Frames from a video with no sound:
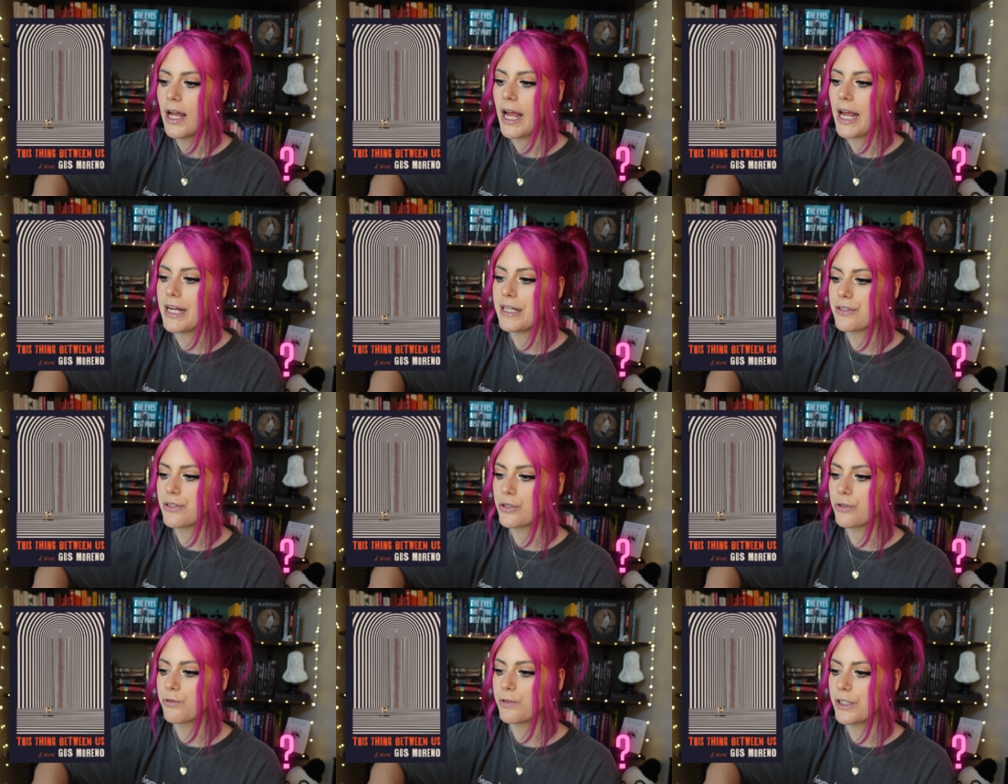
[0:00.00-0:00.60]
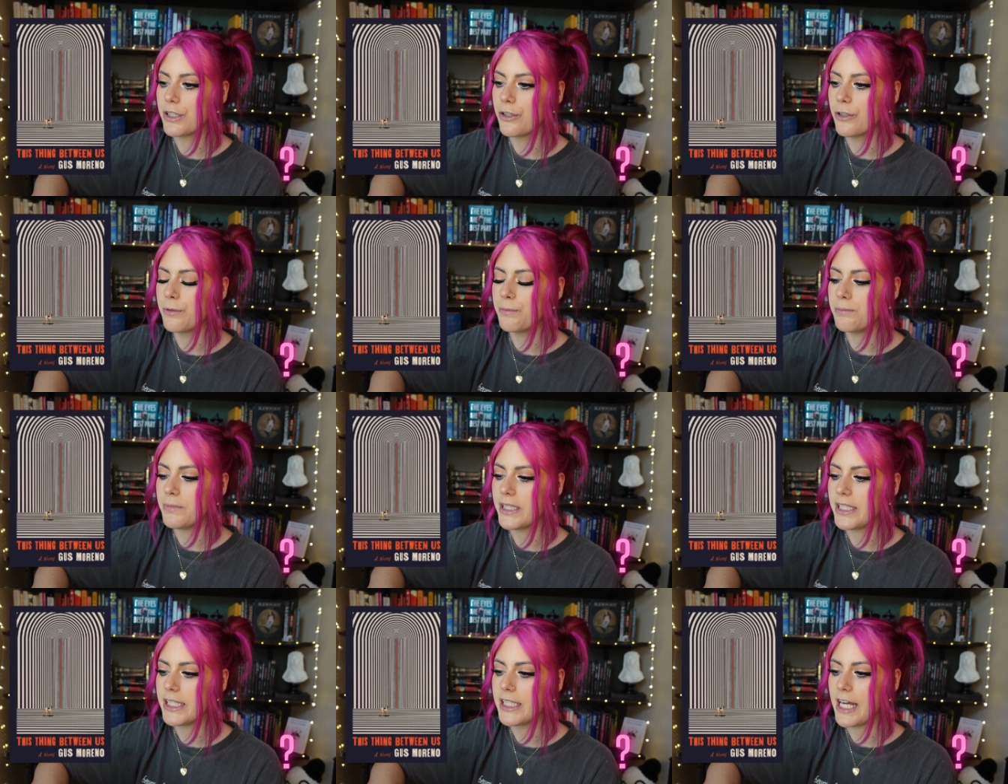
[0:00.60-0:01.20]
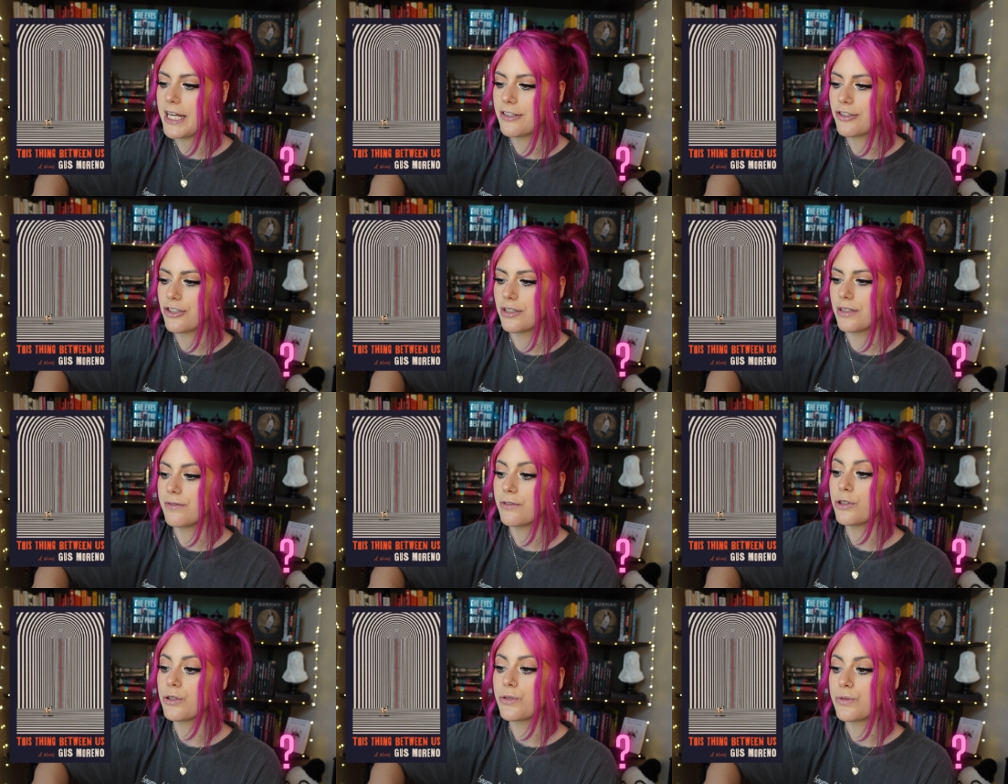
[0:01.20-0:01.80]
a surreal mediation
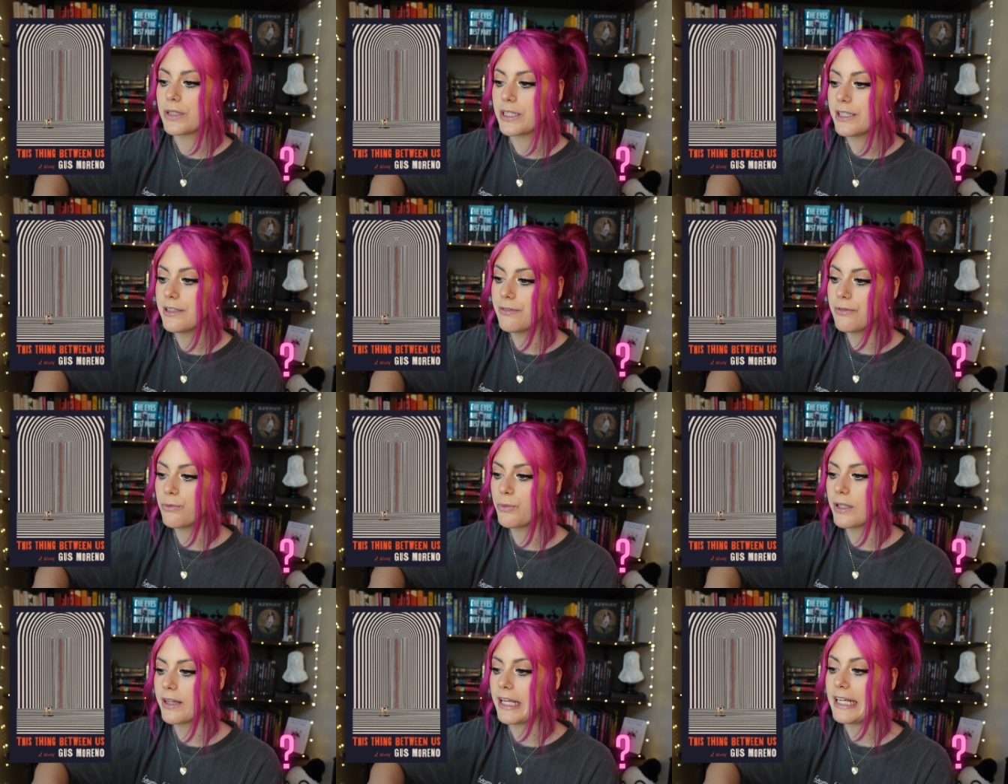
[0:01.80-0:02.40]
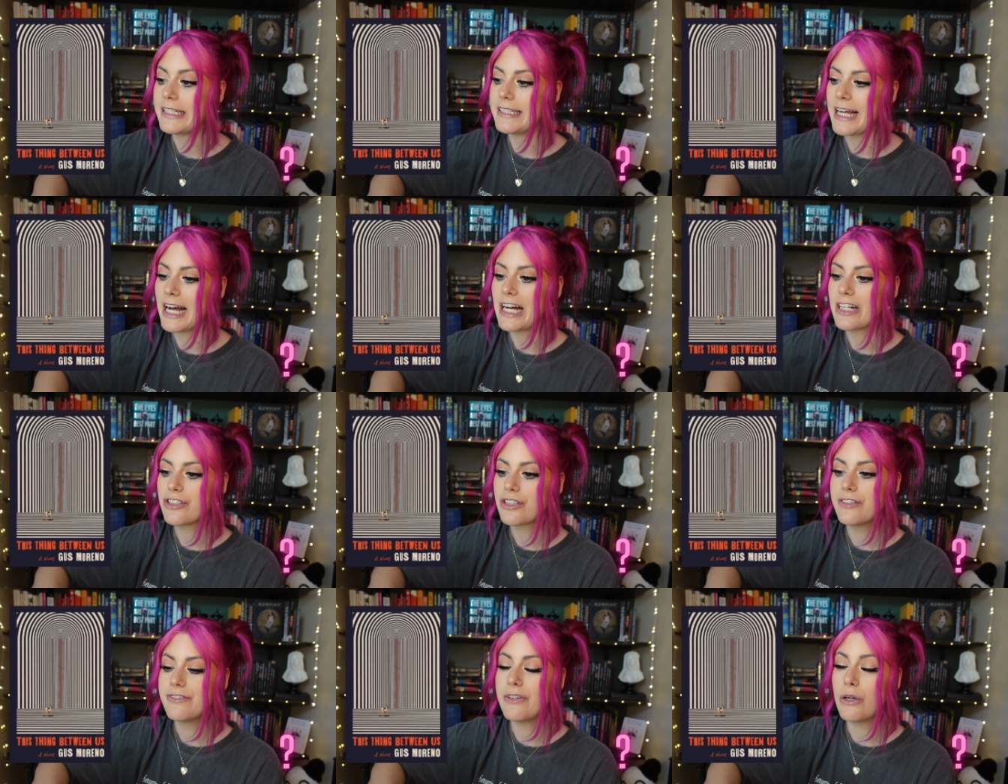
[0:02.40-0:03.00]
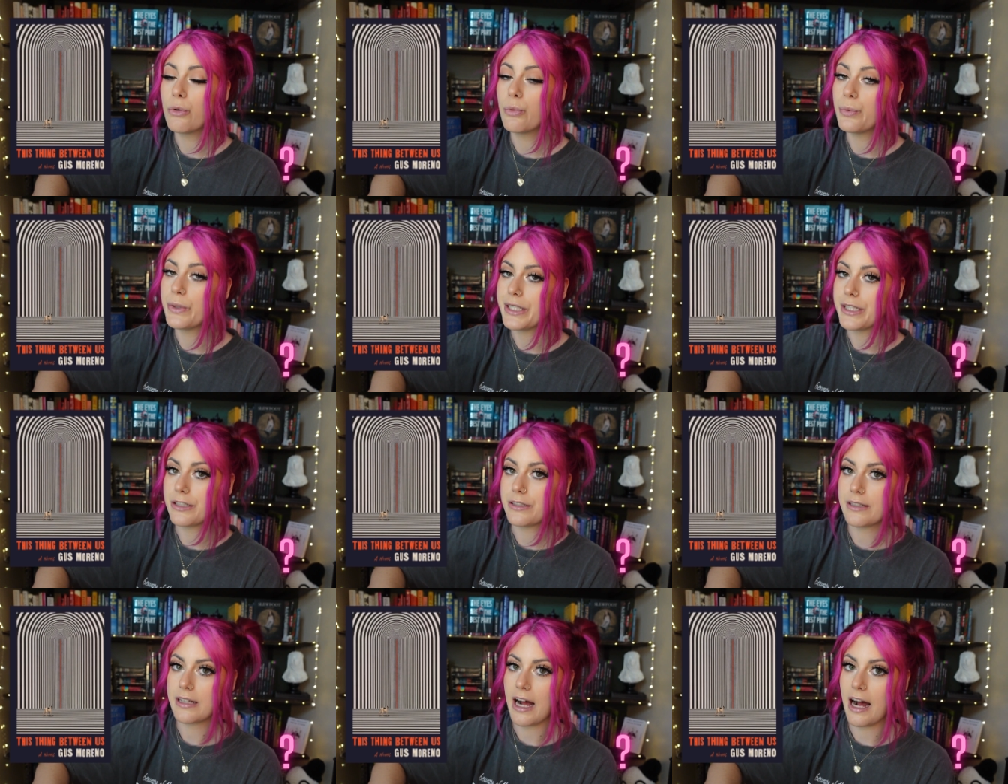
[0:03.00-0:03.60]
of grief with a dash of
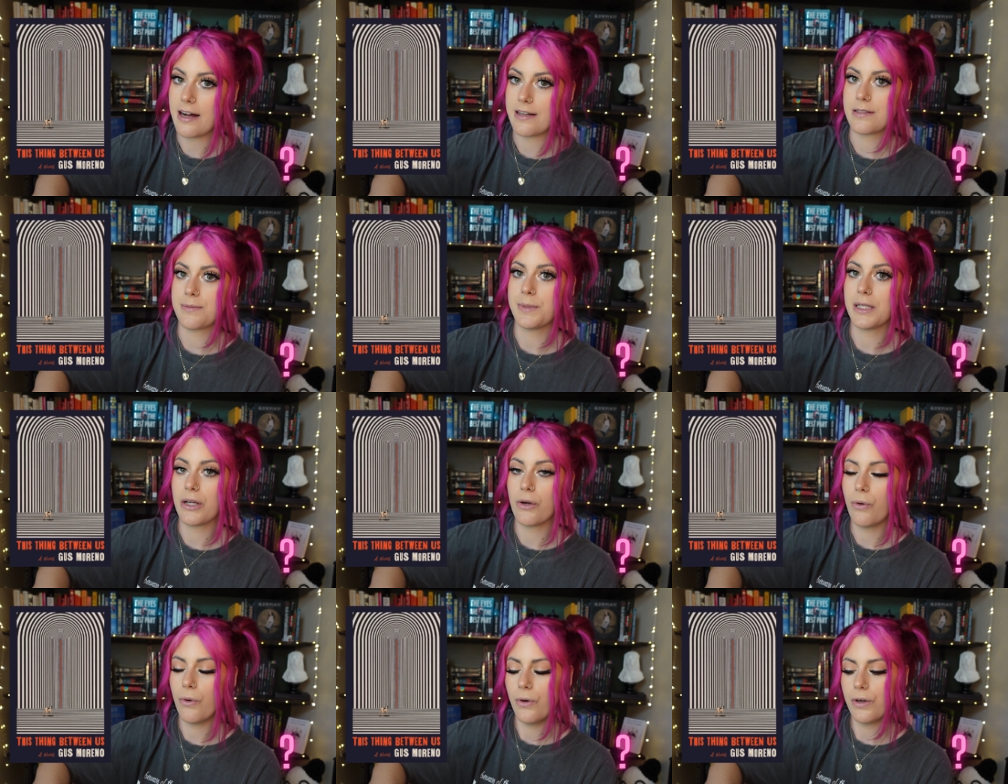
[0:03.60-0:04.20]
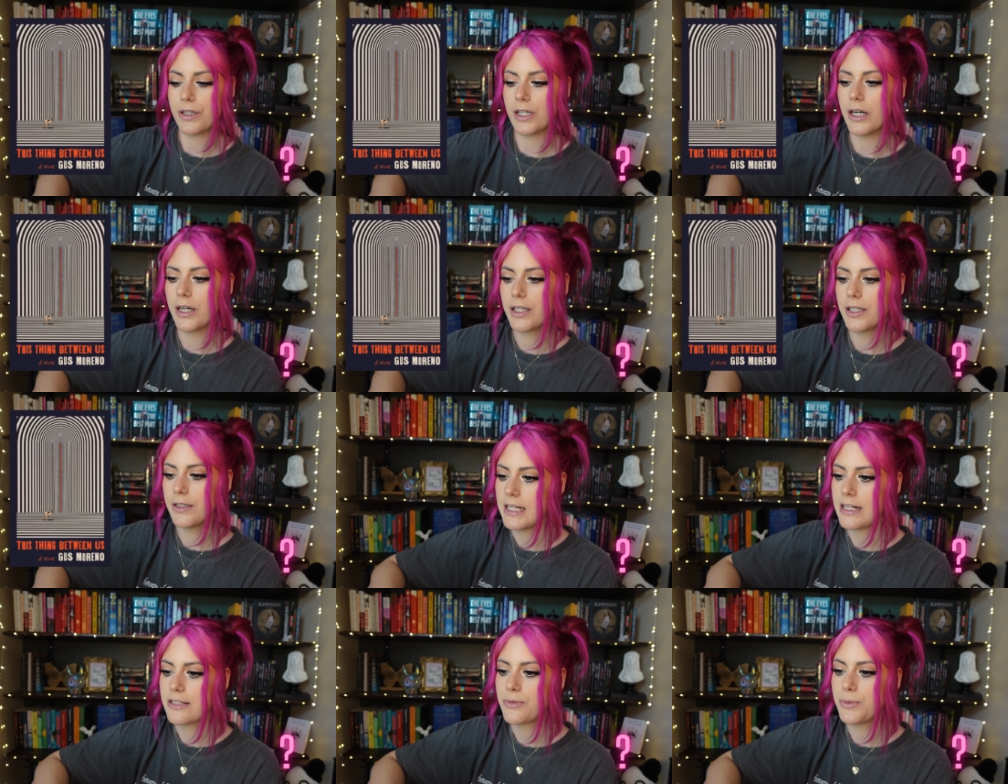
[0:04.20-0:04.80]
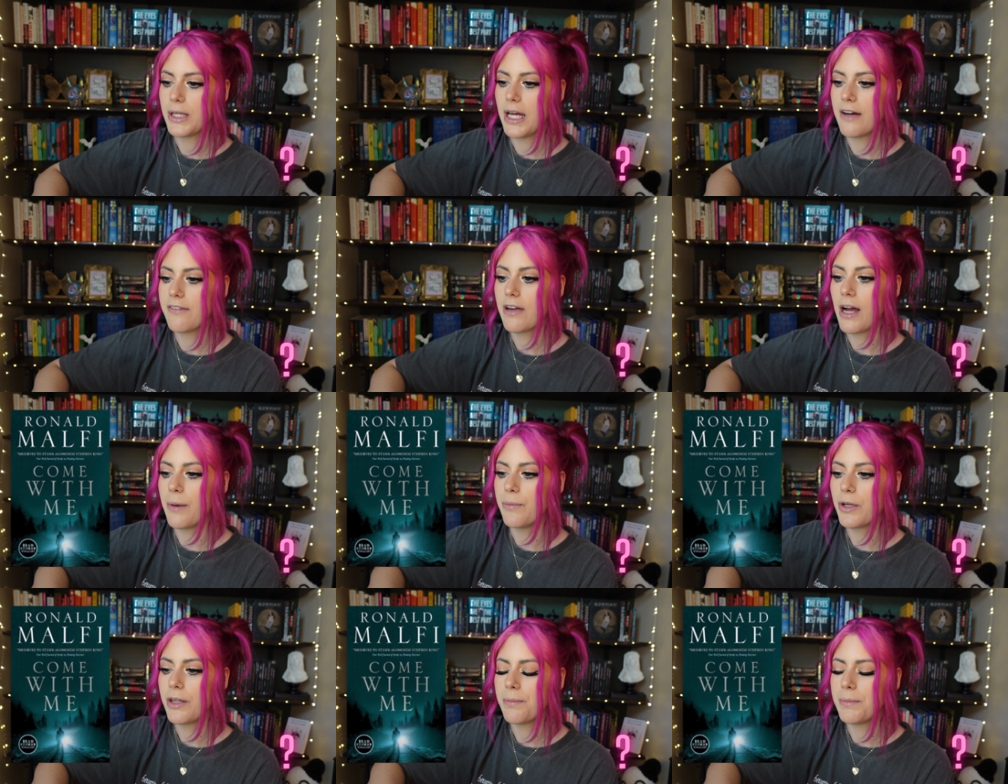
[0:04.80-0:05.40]
weird cosmic horror. Next, we have
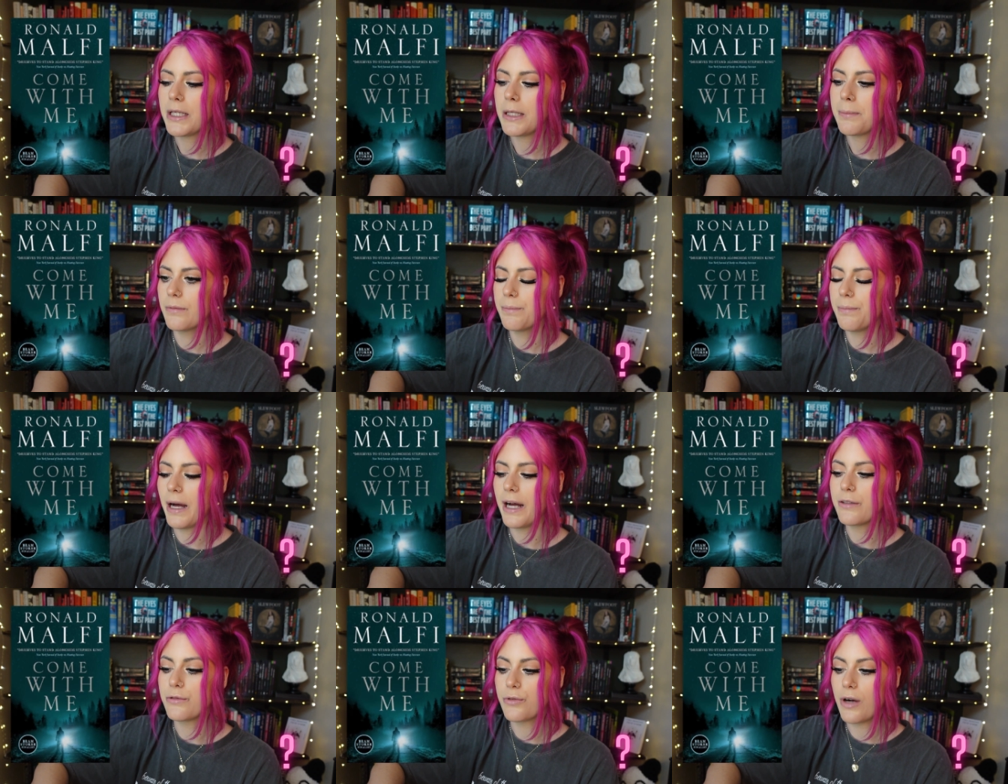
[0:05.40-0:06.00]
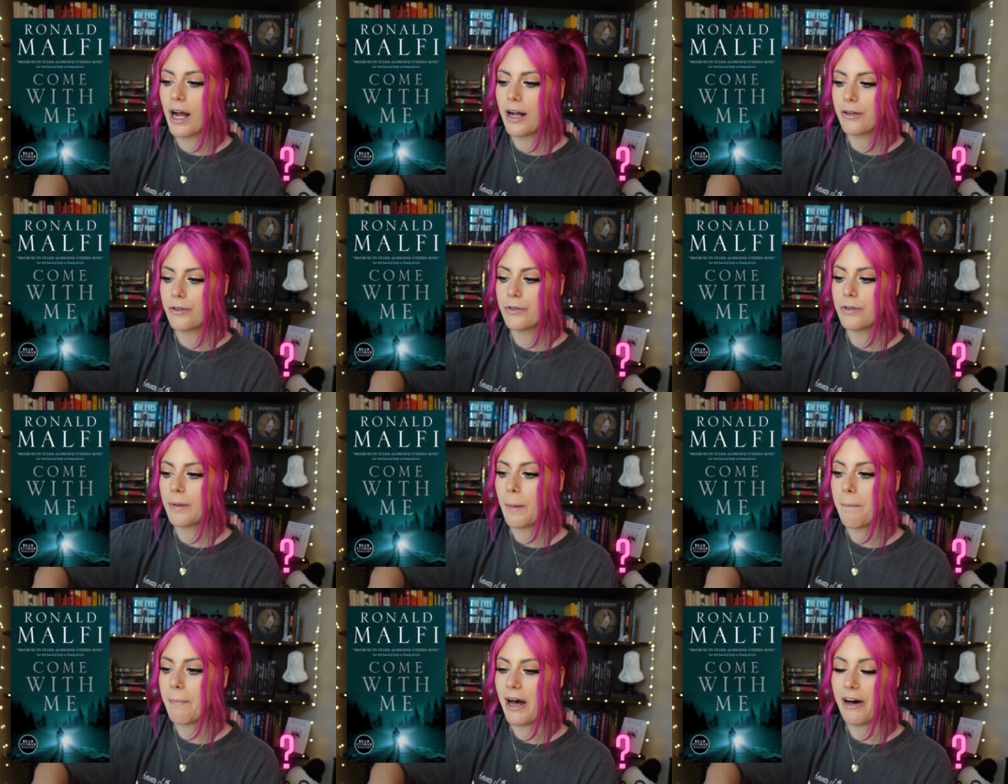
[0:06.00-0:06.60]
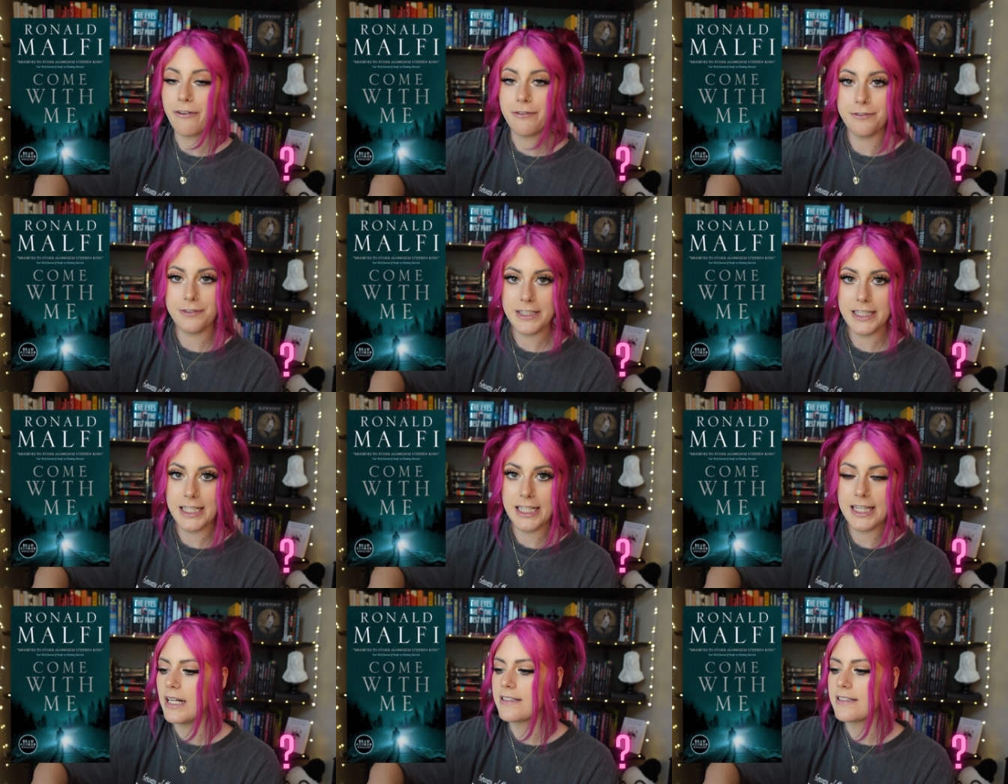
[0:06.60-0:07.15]
Come With Me by Ronald Malfi.